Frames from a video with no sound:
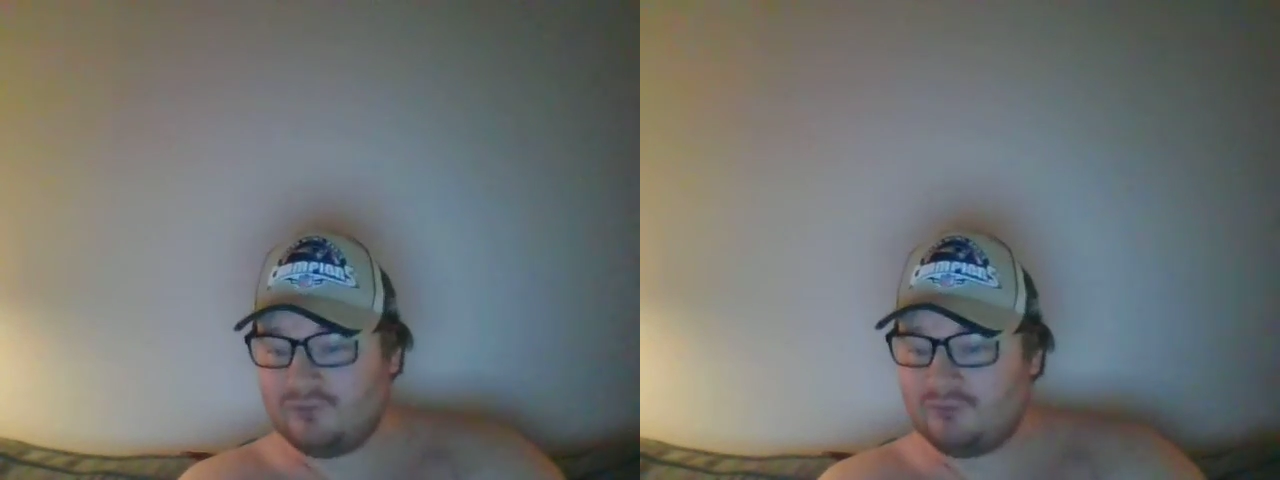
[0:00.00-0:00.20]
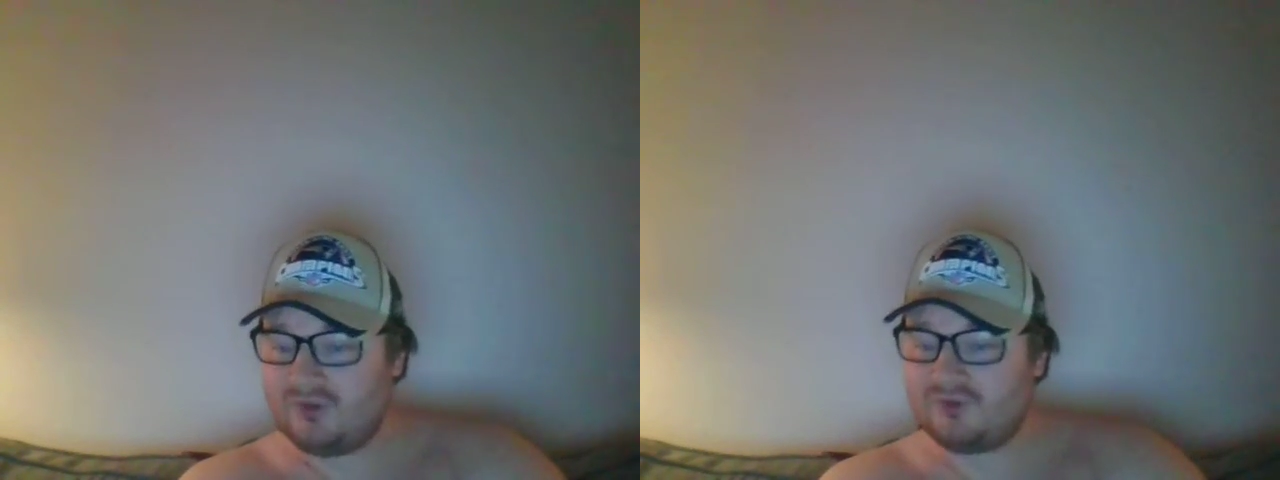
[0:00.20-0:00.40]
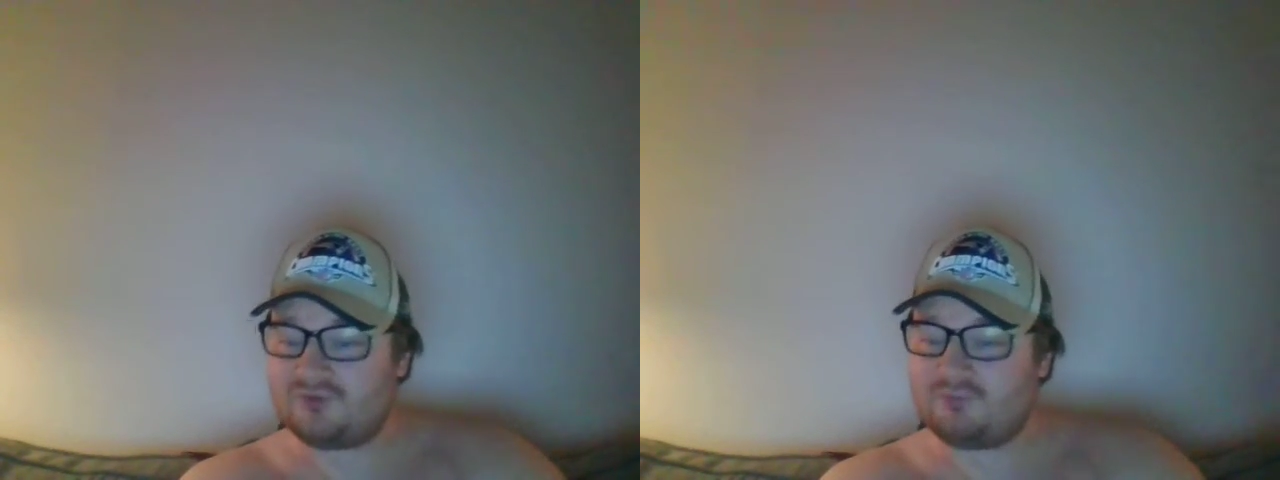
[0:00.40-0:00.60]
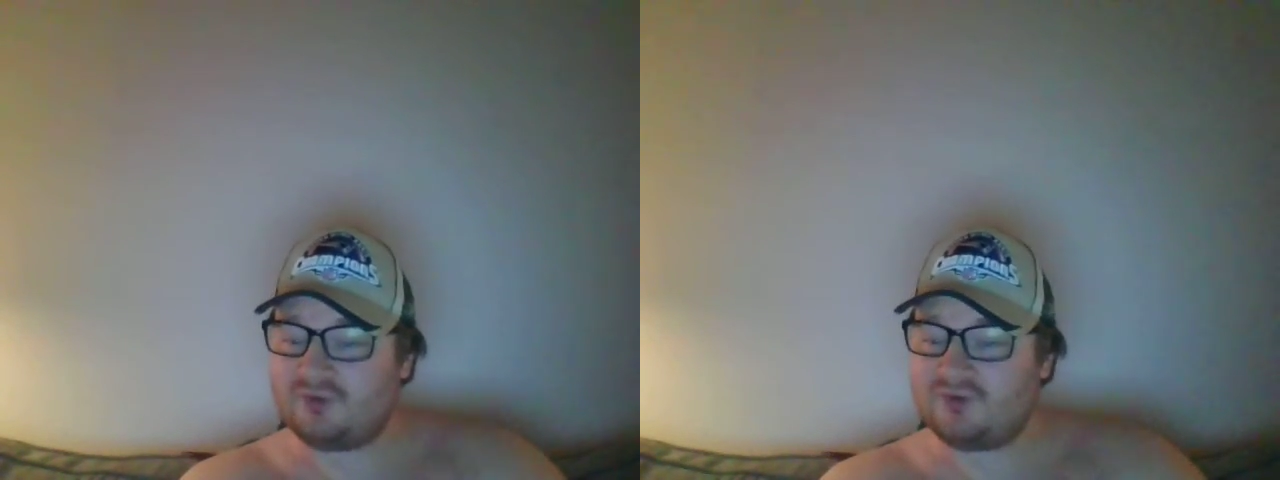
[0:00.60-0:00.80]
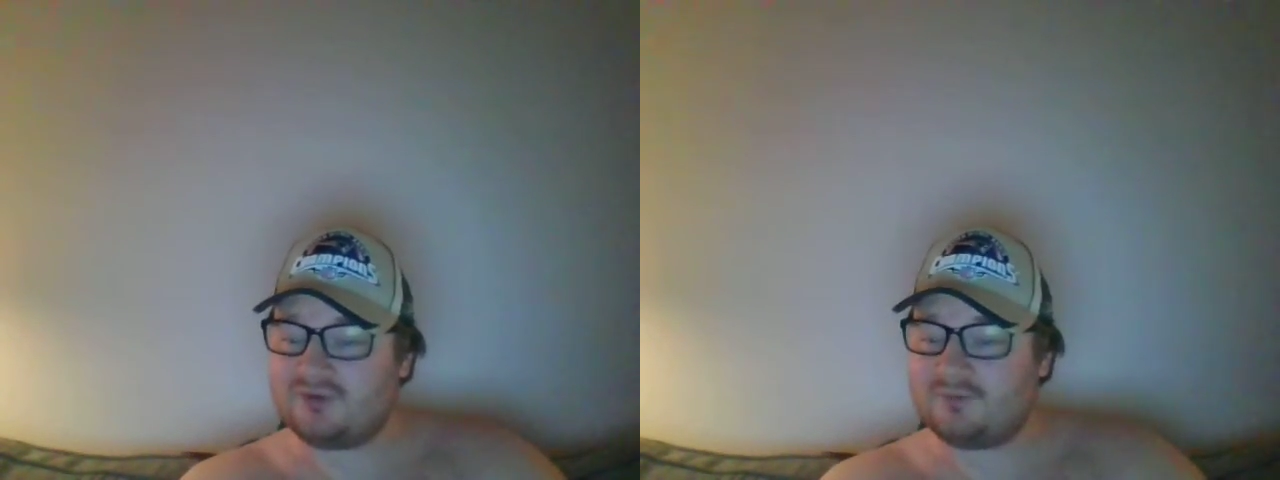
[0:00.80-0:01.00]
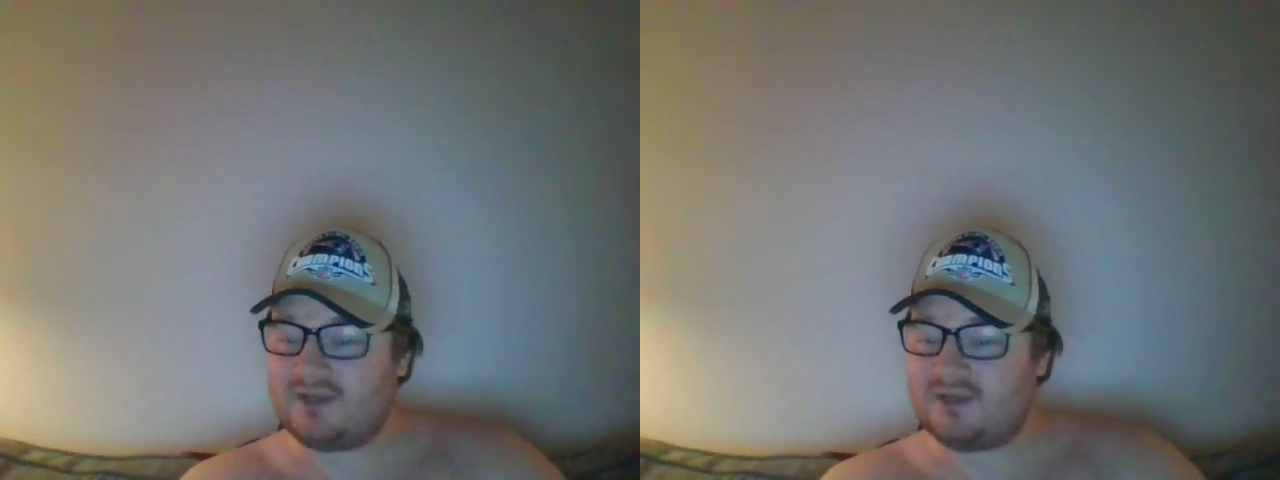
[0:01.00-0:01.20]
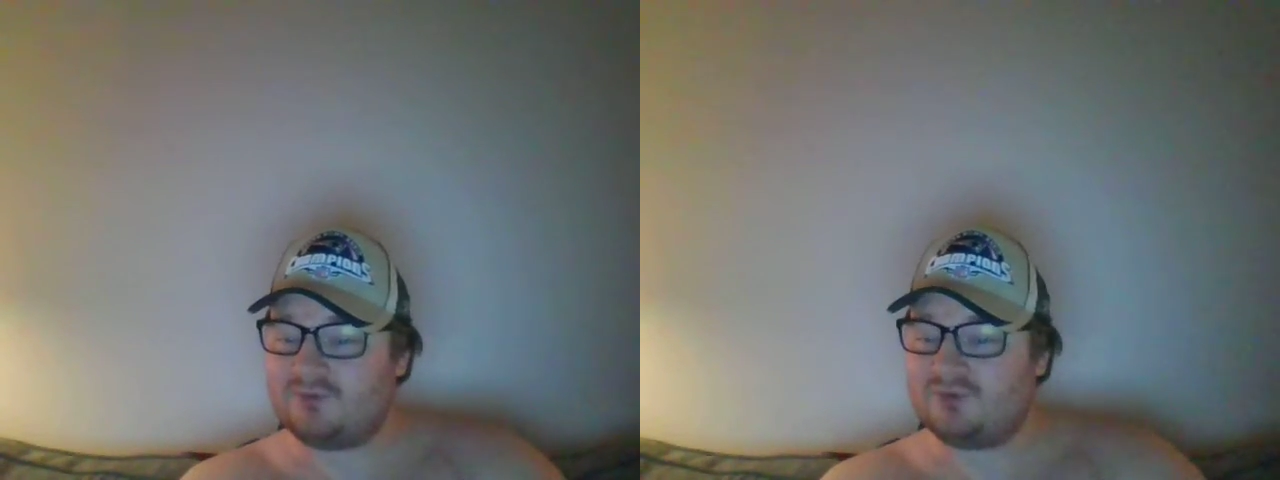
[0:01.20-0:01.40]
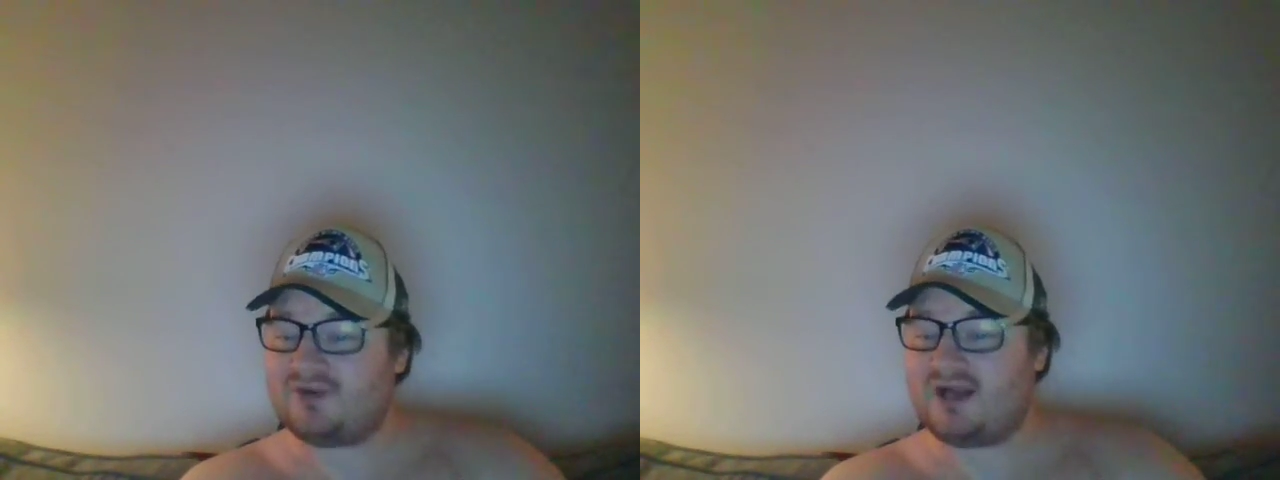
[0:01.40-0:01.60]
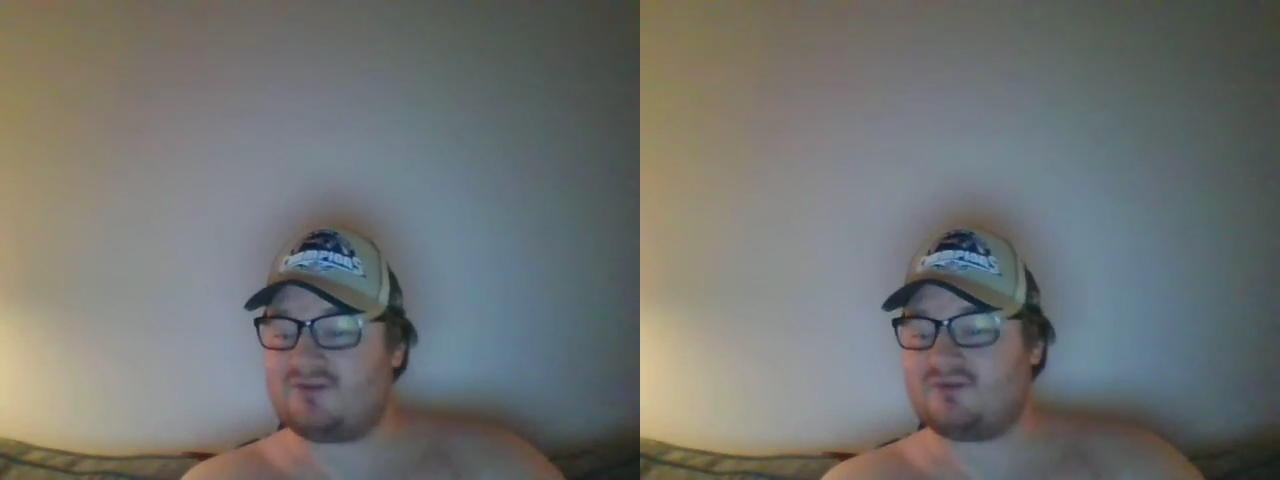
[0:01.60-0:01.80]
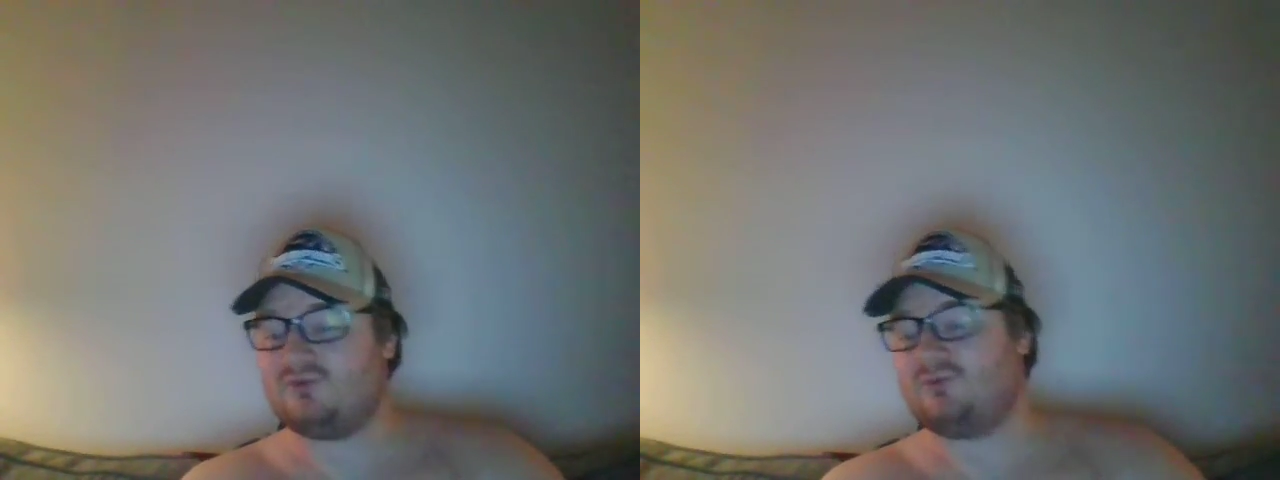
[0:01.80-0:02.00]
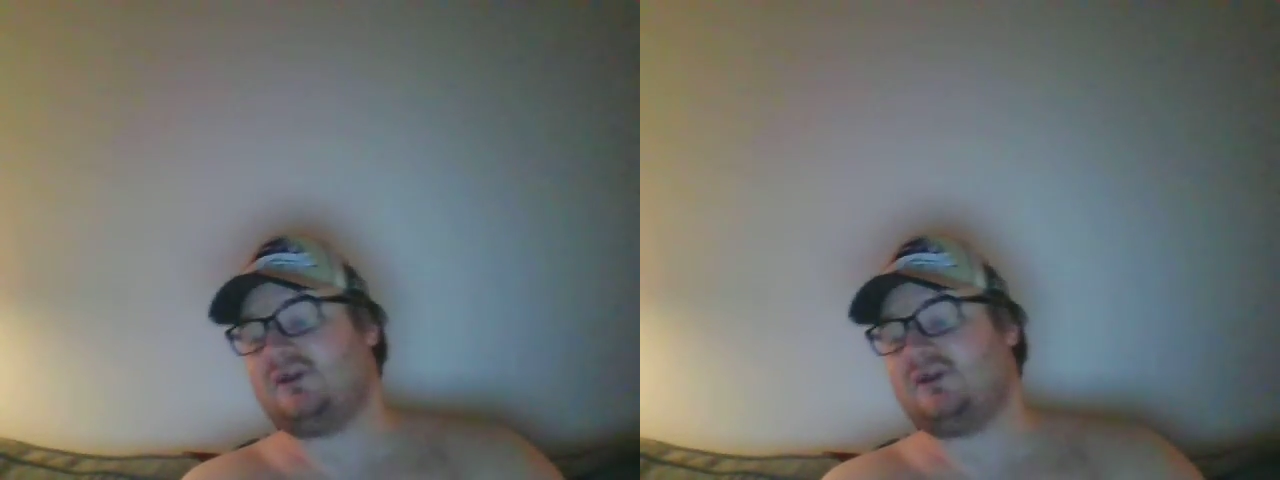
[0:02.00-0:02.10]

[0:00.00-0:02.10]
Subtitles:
Will Miller spoil the debut of Cauthen,